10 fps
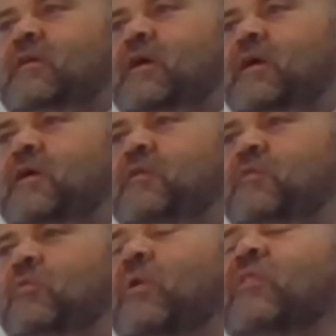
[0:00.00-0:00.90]

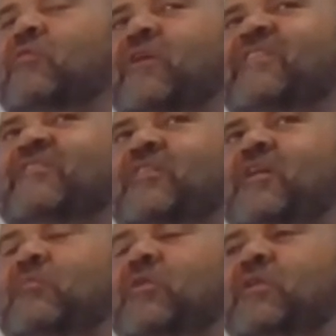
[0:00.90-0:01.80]
One of the reasons I
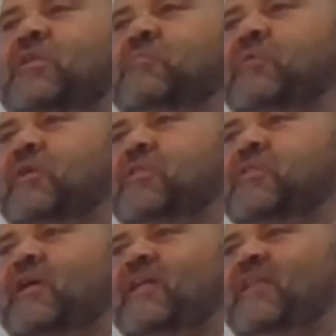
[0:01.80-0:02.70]
don't mind it is because,
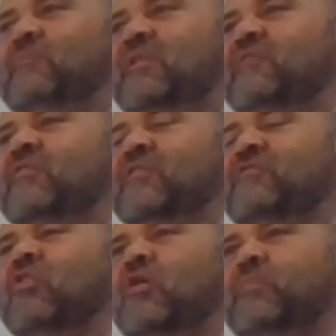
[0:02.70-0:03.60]
believe it or not, a
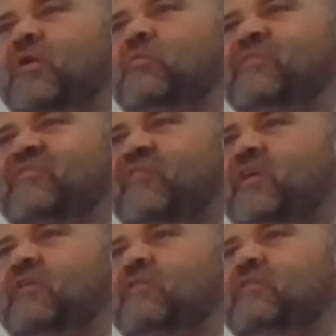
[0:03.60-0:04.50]
typo was
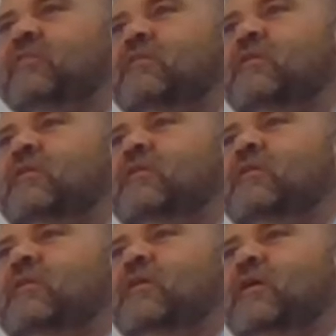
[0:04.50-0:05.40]
found,
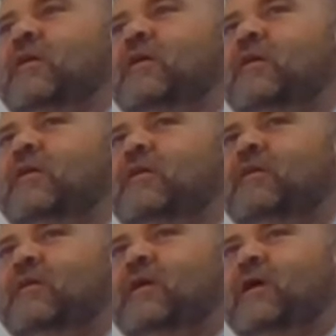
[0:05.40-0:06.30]
and
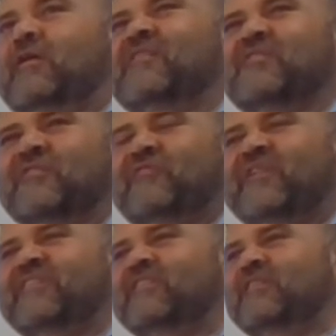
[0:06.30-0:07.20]
I've got to
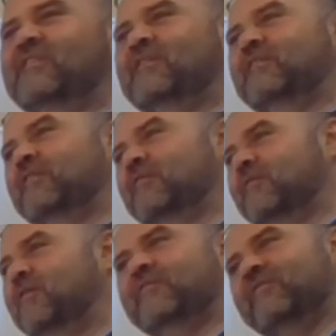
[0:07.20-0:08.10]
fix it. And
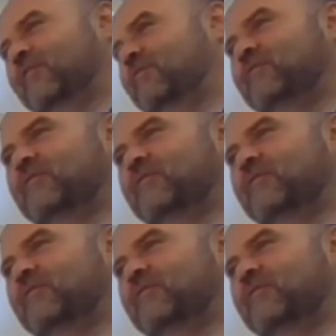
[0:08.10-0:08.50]
yeah, so.